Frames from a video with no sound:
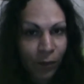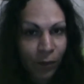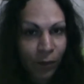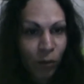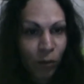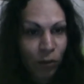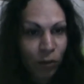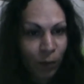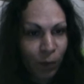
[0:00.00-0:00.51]

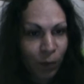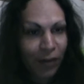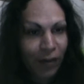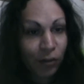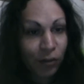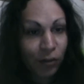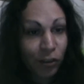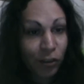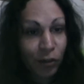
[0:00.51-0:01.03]
Which will be
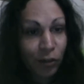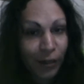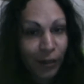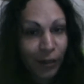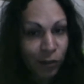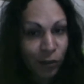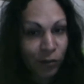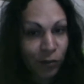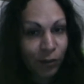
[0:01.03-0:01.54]
a
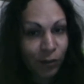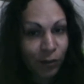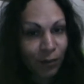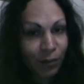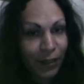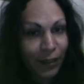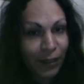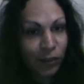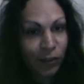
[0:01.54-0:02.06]
continuation with
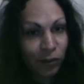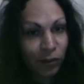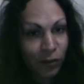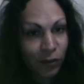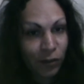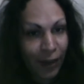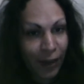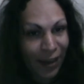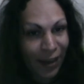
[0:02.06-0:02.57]
please
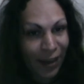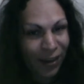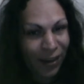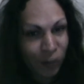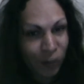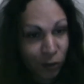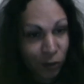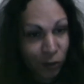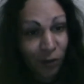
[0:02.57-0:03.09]

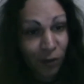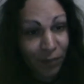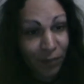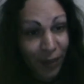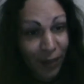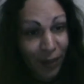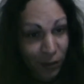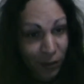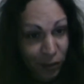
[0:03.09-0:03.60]
stop
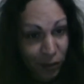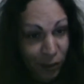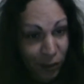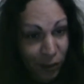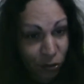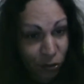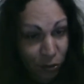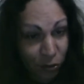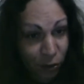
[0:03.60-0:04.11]
the
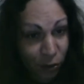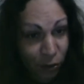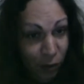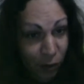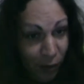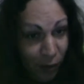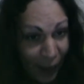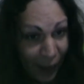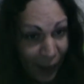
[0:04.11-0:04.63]
extraterrestrial
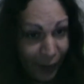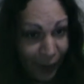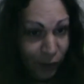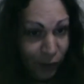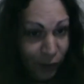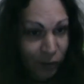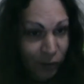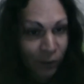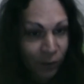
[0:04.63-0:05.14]

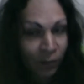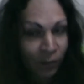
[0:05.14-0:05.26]
hate,